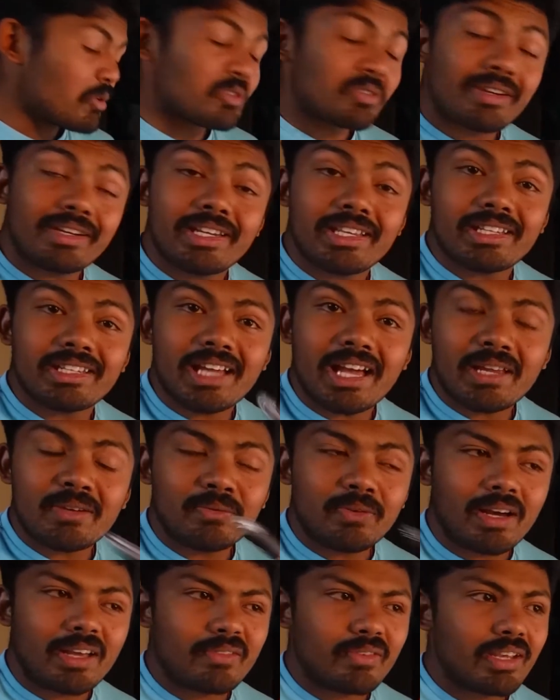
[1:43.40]
I was reading
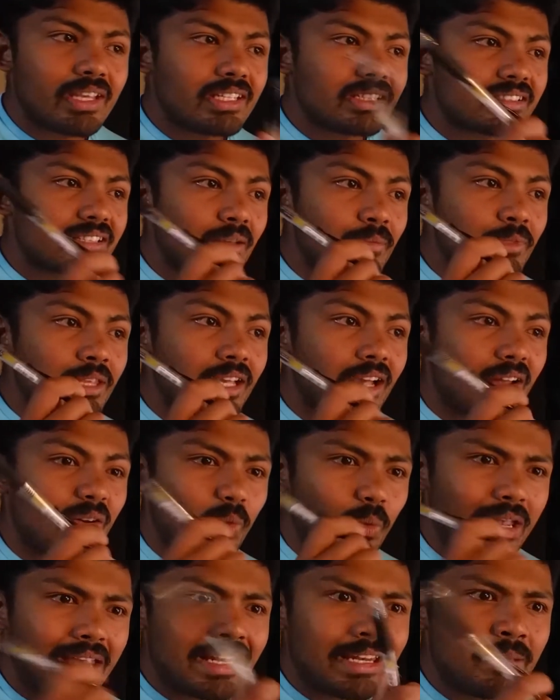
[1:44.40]
958, something I
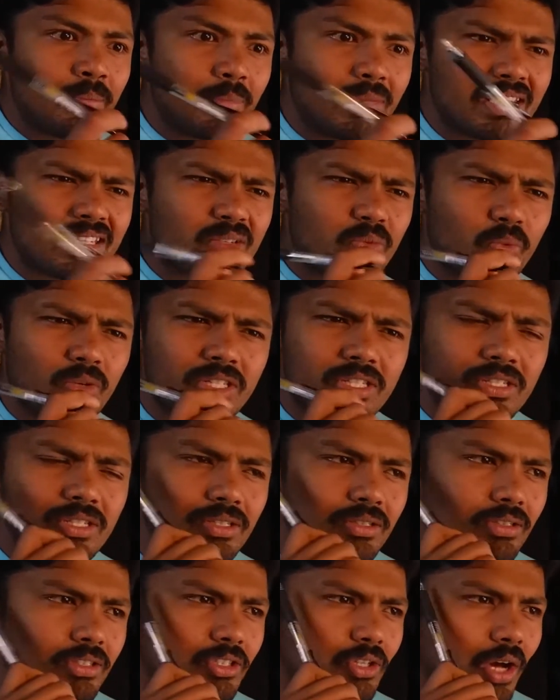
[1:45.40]
really missed, which
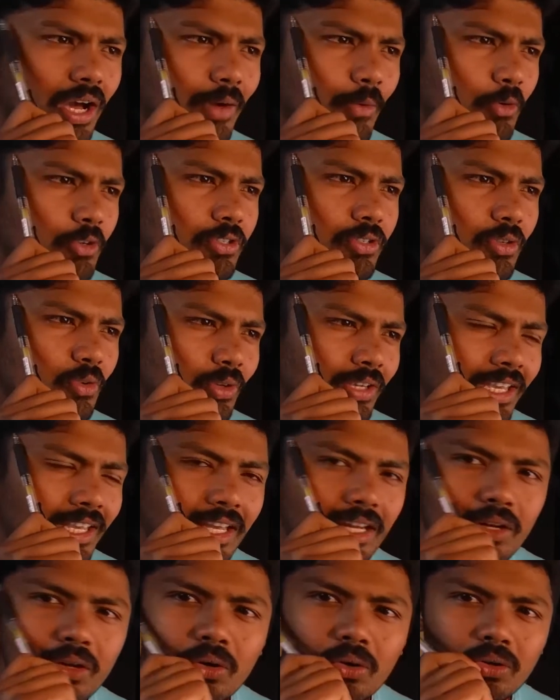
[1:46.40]
you know I was looking
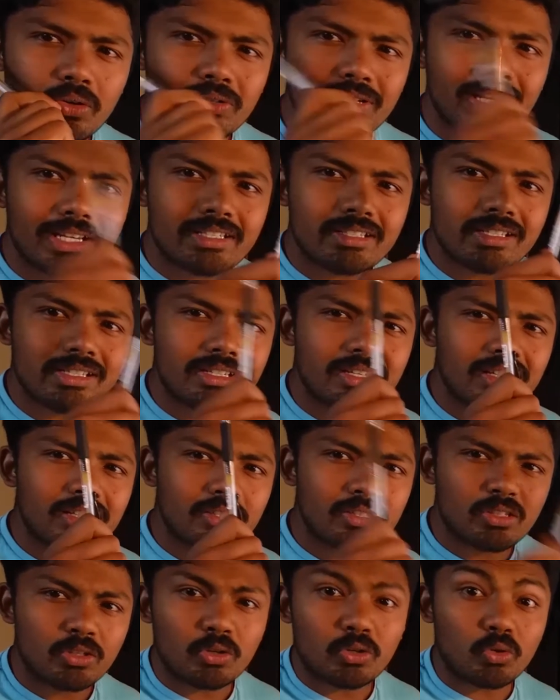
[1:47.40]
at Orochi action,
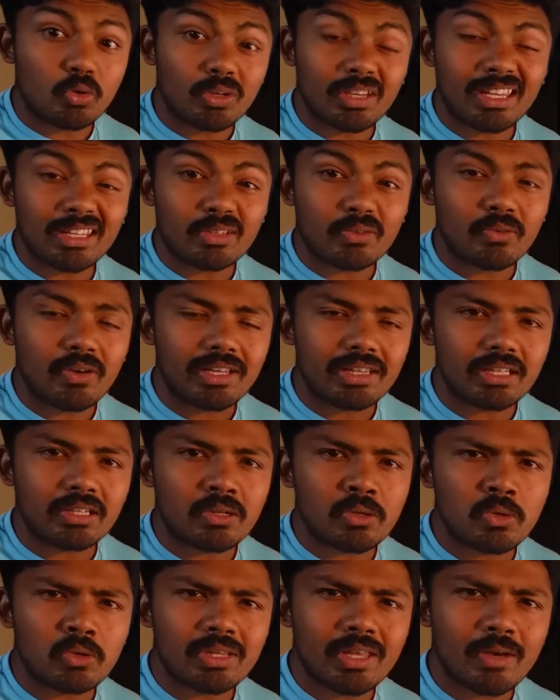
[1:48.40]
you know, looking to find the
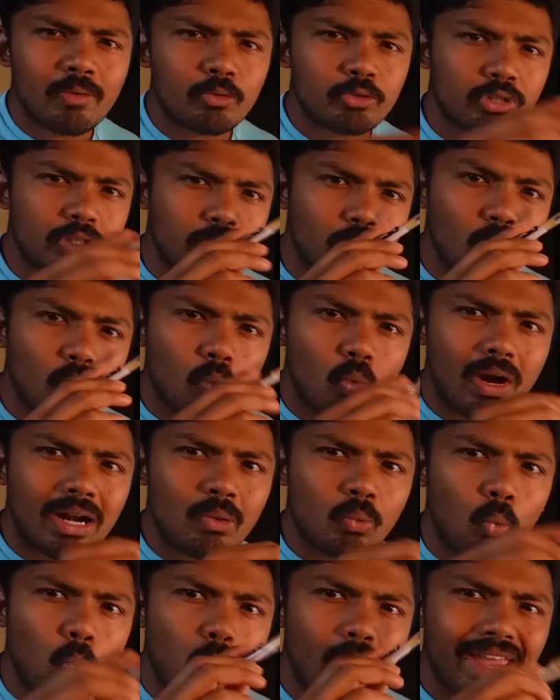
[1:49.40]
crew. There was a,
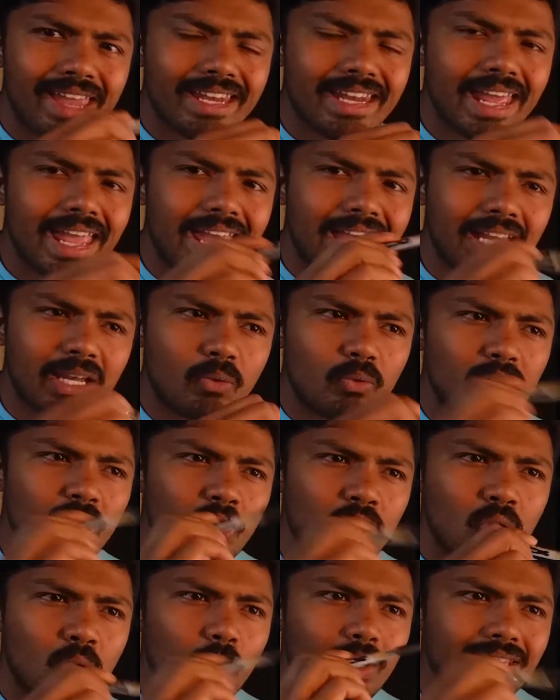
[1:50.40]
one weird egg. We don't
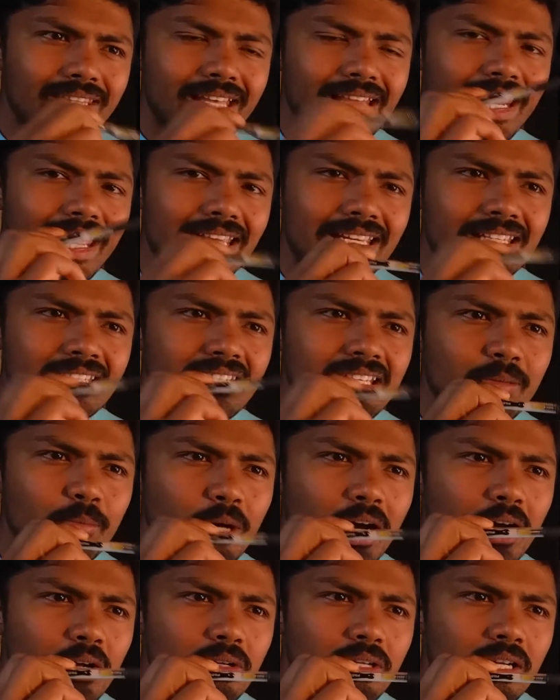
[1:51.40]
know what that egg is
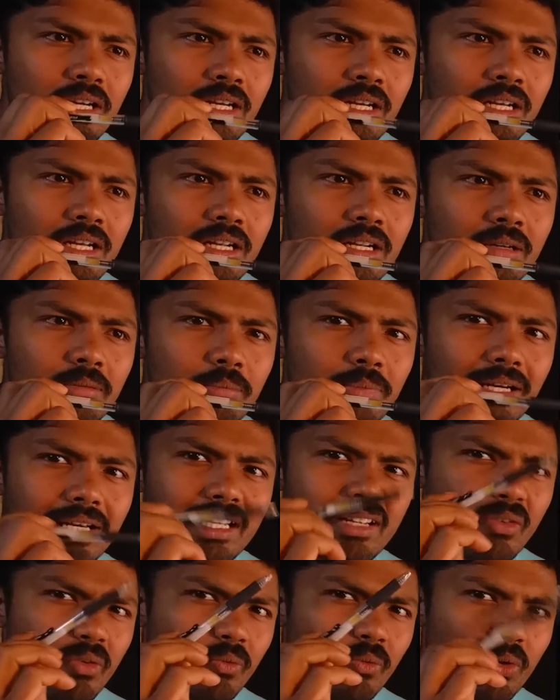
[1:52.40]
about but
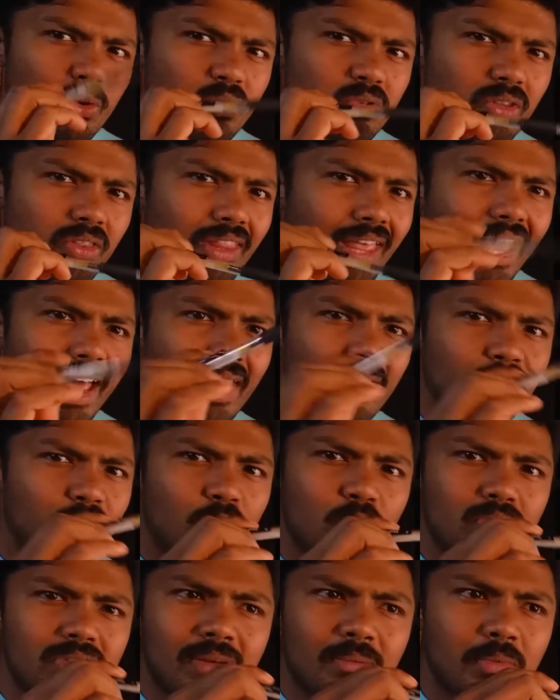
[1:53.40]
it was there
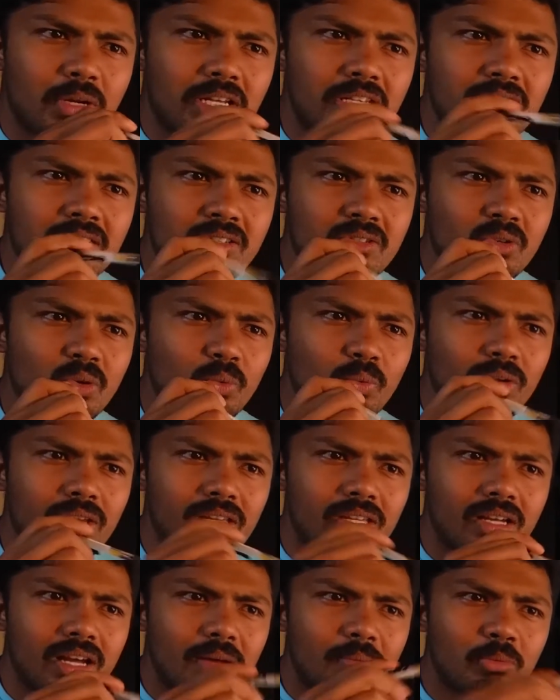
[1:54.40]
for some reason so
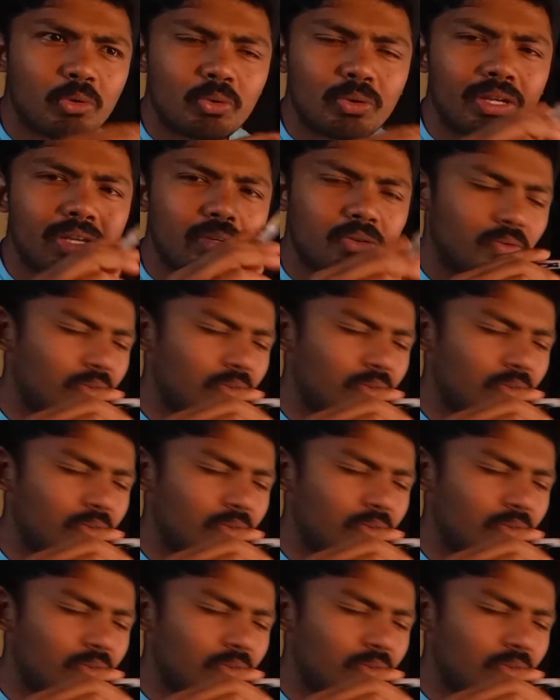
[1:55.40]
we are looking